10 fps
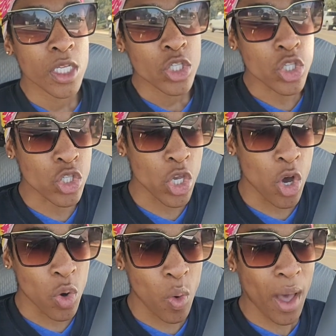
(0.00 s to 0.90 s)

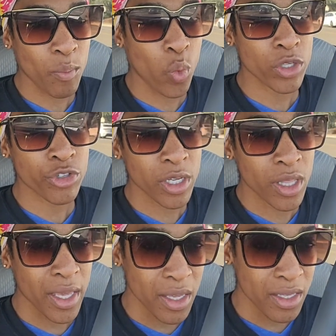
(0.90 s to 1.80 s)
So I'm wondering,
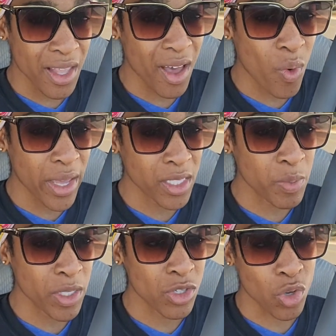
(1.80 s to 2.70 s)
like, is that why it's
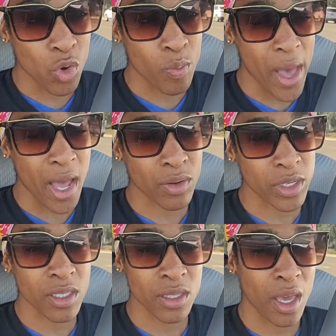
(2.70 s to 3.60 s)
been so bad
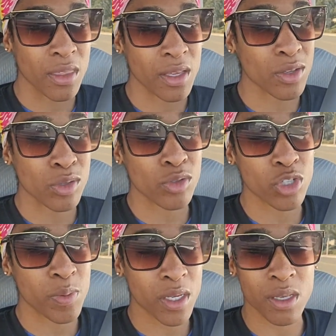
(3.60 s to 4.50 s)
recently? I think it's also
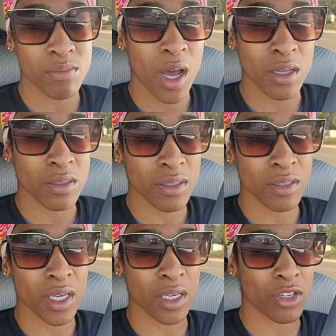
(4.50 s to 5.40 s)
just because I'm not
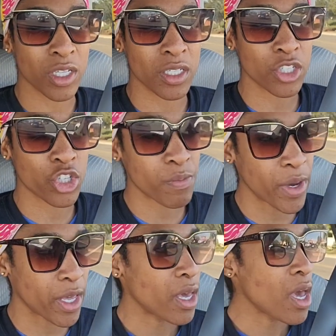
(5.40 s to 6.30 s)
in good condition,
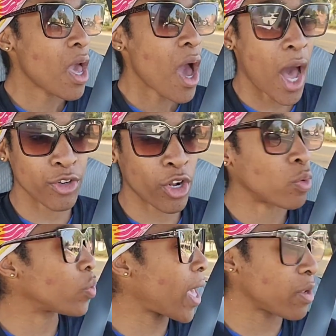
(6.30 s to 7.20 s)
but I don't
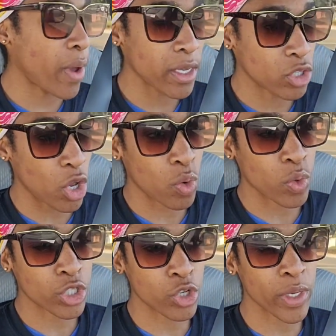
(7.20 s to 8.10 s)
know. Anyway, so
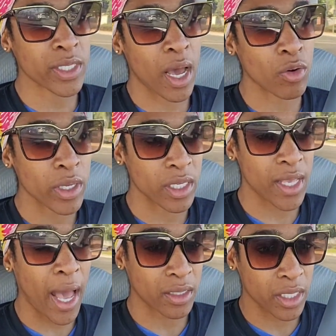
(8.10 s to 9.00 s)
we're 2 weeks out
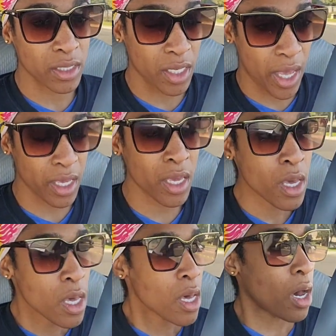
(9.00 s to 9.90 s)
exactly today.
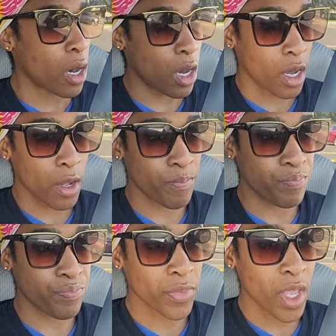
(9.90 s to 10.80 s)

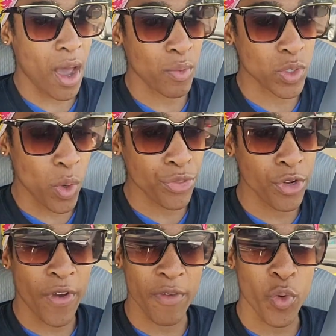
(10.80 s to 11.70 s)
I was
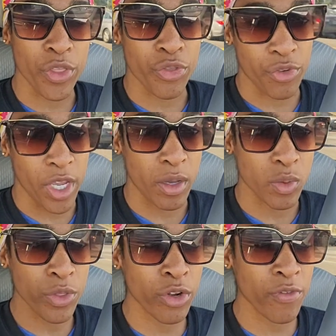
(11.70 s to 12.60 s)
135.3. I was
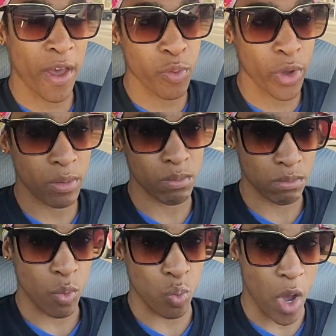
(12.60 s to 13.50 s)

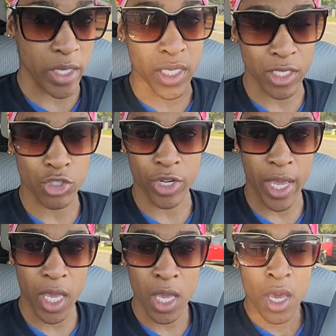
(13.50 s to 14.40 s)
135.1
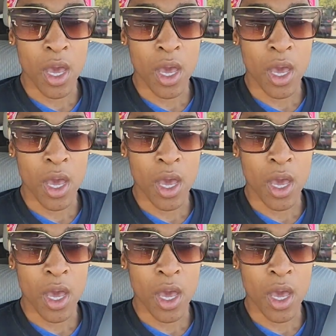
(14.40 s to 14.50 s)
yesterday.